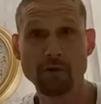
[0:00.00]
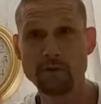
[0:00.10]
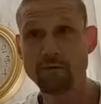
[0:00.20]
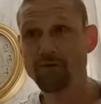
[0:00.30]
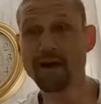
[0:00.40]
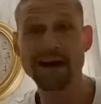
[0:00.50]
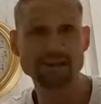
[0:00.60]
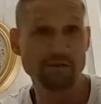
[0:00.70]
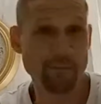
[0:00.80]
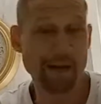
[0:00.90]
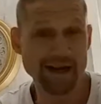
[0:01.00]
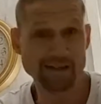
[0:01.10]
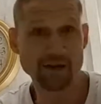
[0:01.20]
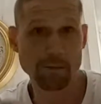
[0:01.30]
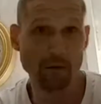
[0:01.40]
facts of the matter,
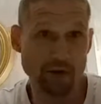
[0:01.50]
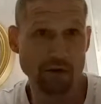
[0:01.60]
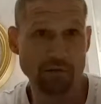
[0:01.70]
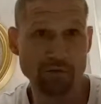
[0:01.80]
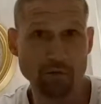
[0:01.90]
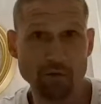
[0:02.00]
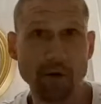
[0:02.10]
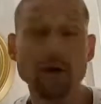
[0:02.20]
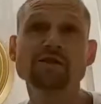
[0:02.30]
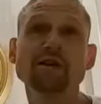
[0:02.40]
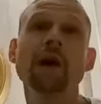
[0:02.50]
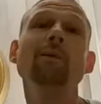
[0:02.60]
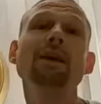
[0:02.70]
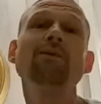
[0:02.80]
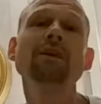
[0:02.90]
the burden of proof, so now
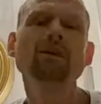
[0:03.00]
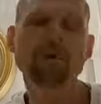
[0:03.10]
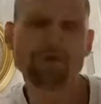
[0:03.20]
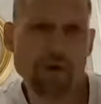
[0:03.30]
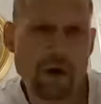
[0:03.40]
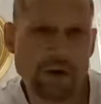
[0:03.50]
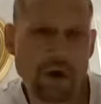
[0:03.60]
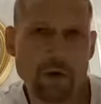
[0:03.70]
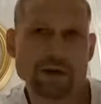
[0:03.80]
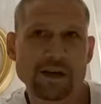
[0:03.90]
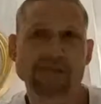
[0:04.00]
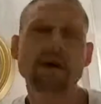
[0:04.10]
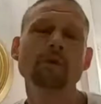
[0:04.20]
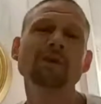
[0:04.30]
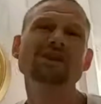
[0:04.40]
we're giving you a third notice,
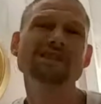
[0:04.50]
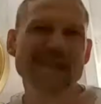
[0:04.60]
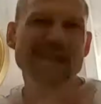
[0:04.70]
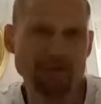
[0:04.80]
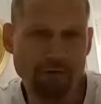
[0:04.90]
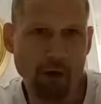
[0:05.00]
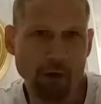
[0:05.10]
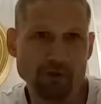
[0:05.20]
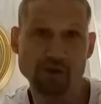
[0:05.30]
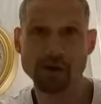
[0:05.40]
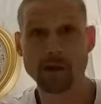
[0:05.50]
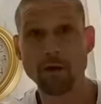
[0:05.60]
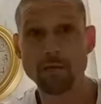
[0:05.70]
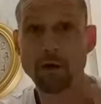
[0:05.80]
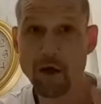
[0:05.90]
which is default.
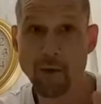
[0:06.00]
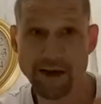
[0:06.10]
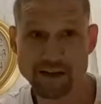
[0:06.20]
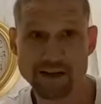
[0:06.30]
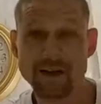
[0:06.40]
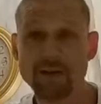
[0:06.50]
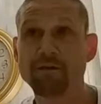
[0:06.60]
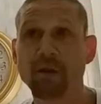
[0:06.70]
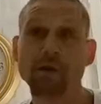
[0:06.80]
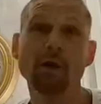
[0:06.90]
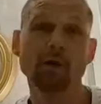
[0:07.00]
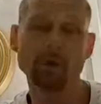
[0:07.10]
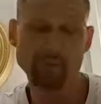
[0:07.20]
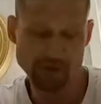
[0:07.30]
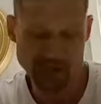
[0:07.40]
I'm not going to default though,
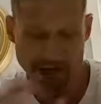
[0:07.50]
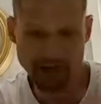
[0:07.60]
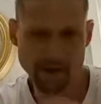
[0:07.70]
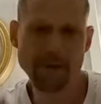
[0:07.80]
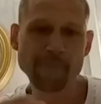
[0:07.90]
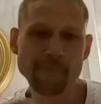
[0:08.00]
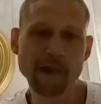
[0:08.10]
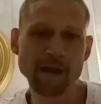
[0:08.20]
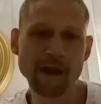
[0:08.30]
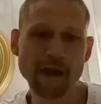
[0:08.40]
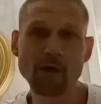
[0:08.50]
I'm just saying, and now